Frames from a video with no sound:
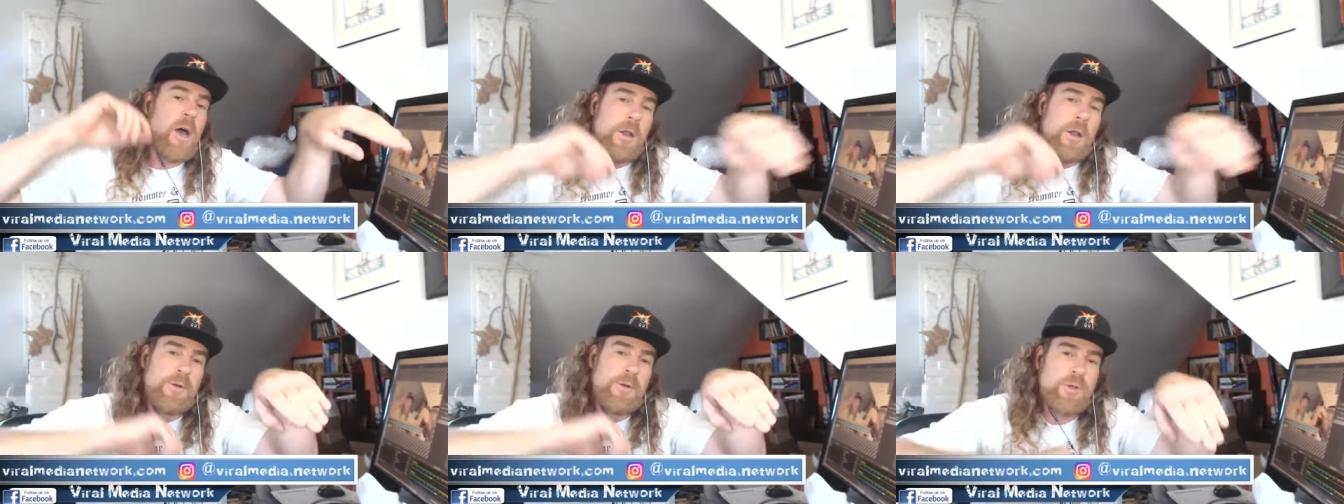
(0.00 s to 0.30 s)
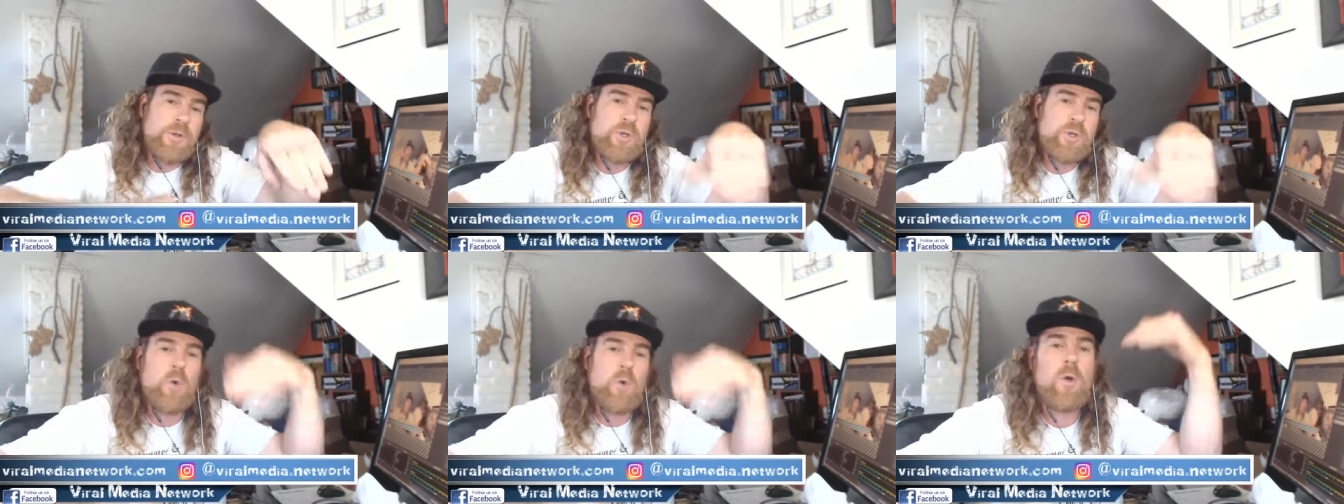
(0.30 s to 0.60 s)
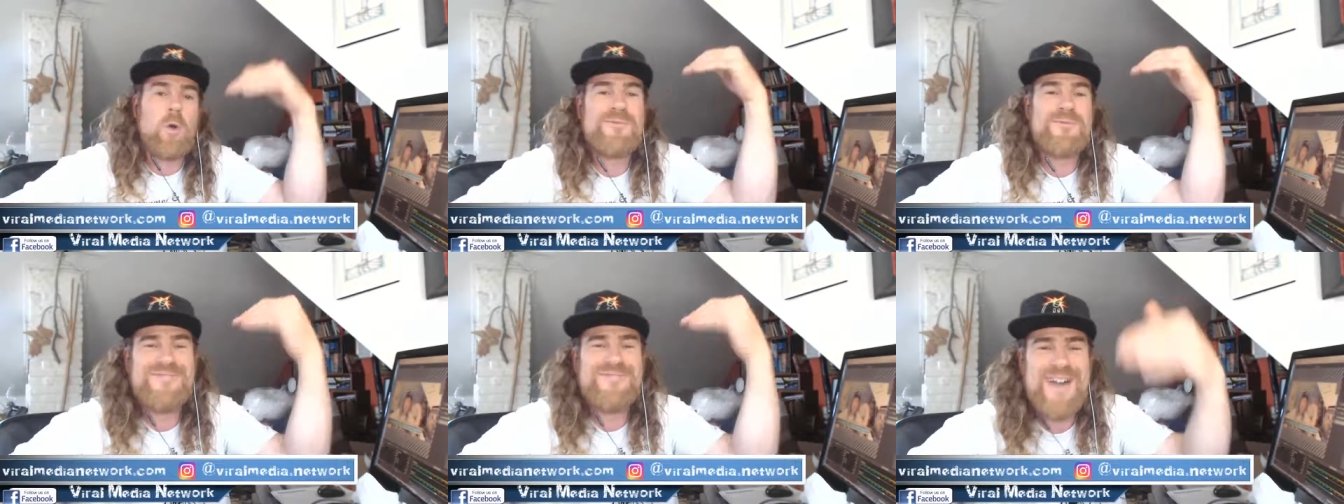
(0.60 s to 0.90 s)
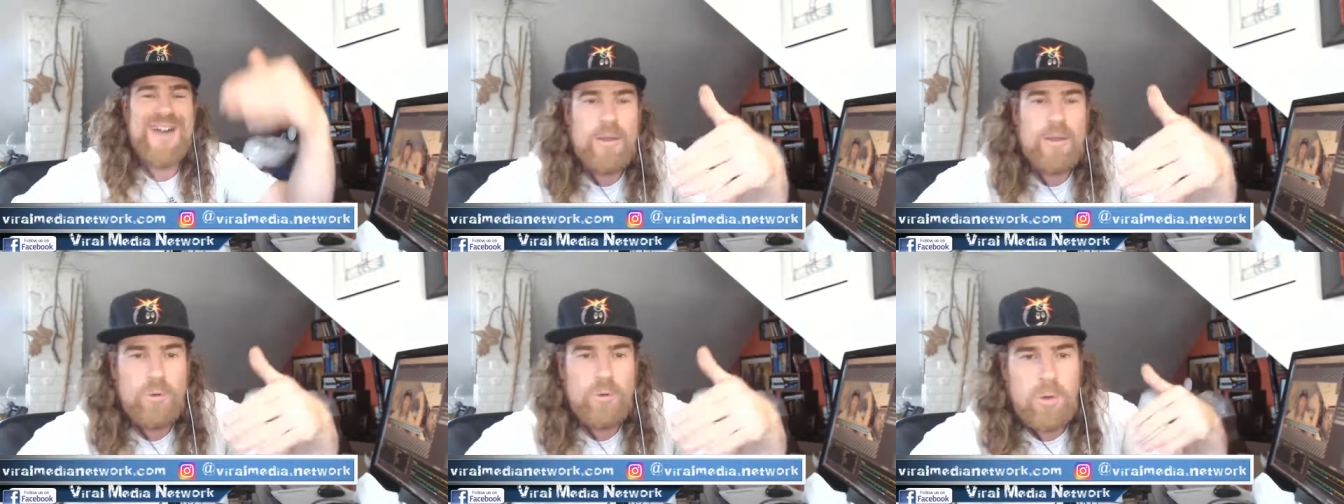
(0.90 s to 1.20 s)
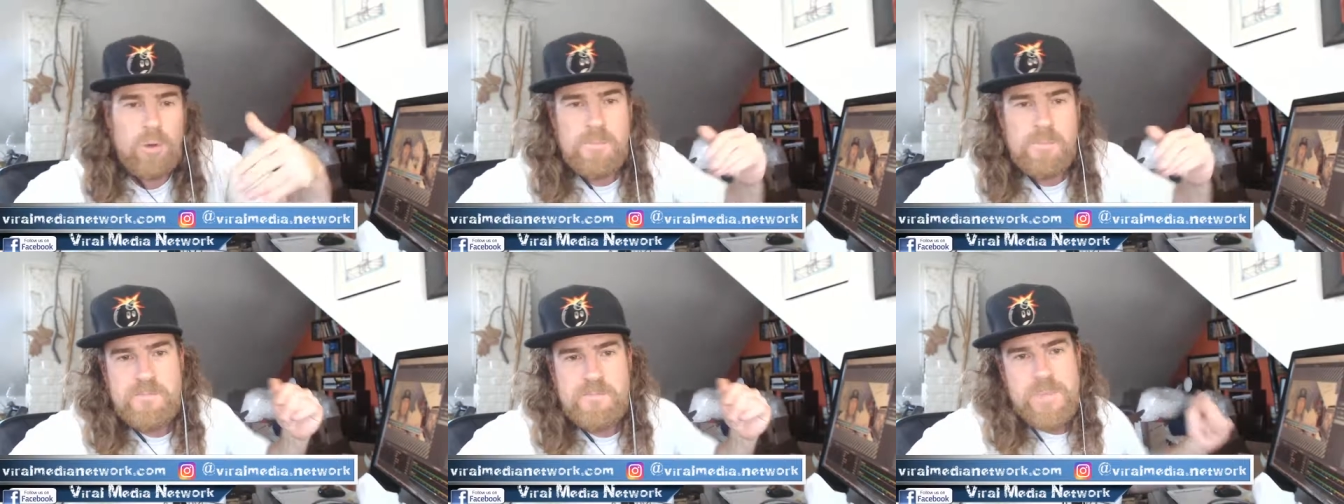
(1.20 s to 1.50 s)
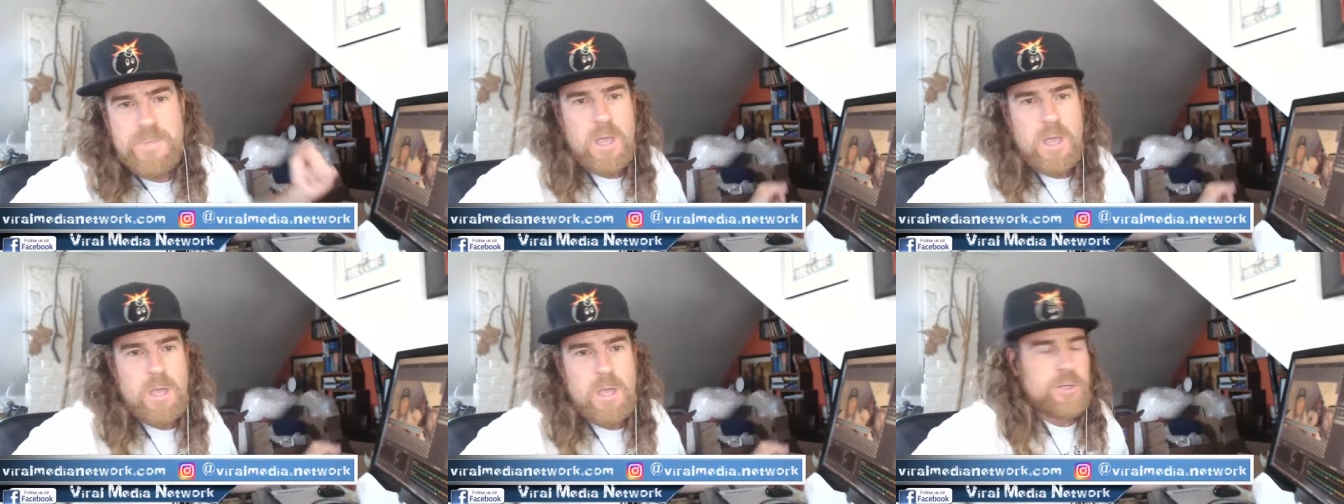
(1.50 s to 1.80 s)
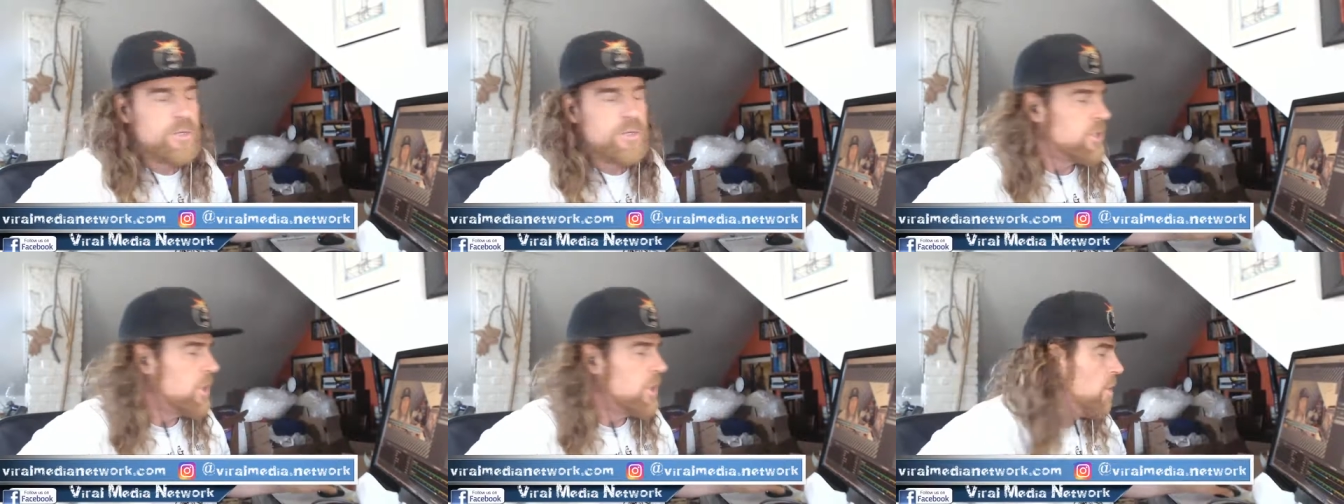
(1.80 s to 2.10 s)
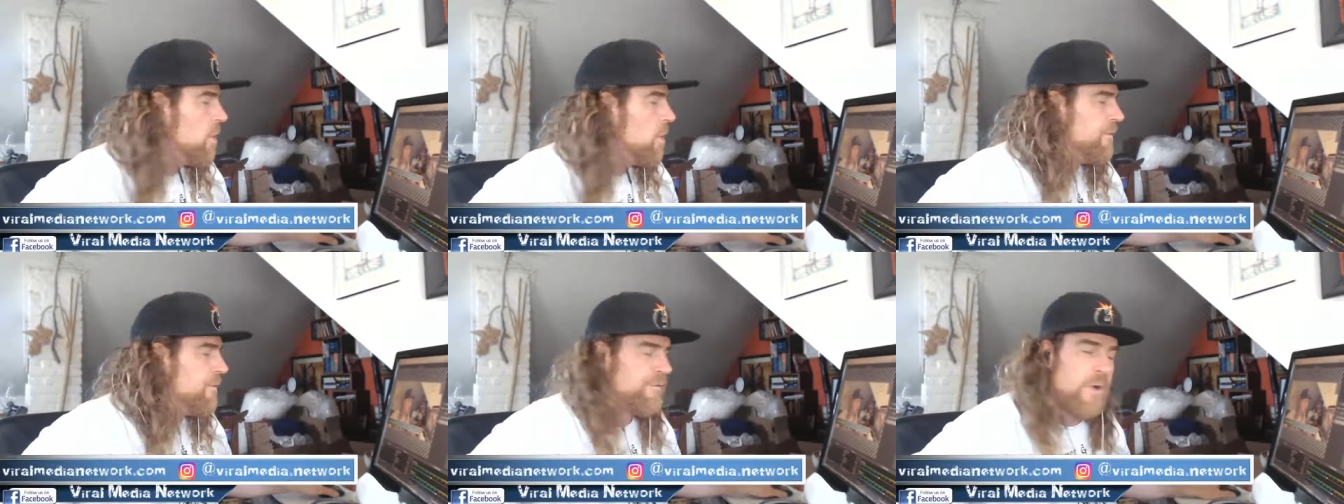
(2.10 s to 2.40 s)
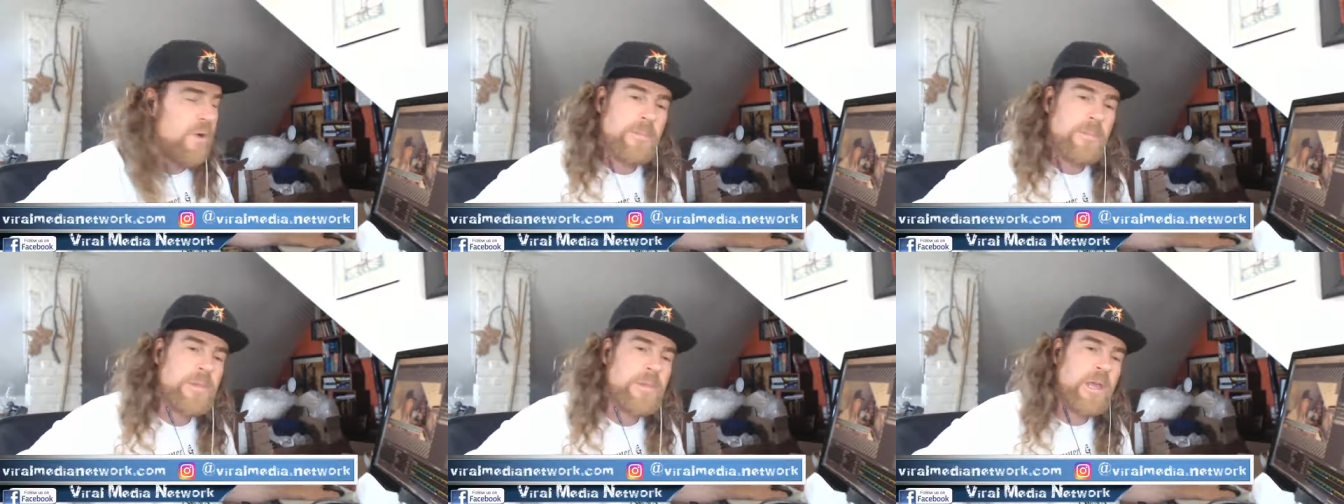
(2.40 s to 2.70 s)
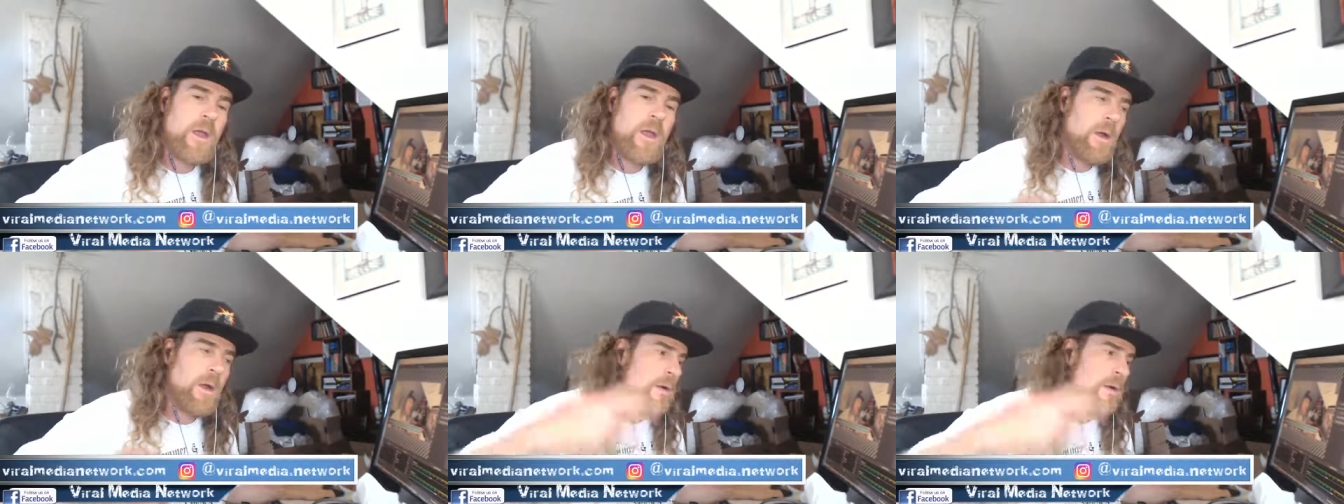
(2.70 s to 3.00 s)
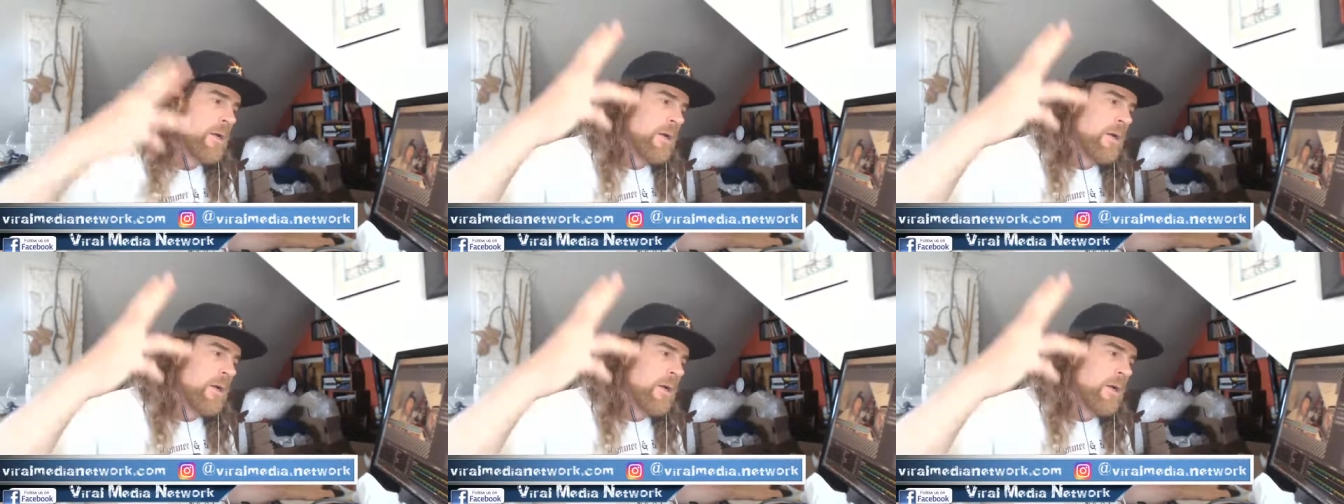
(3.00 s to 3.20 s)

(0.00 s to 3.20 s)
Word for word: underscore viral. So from there,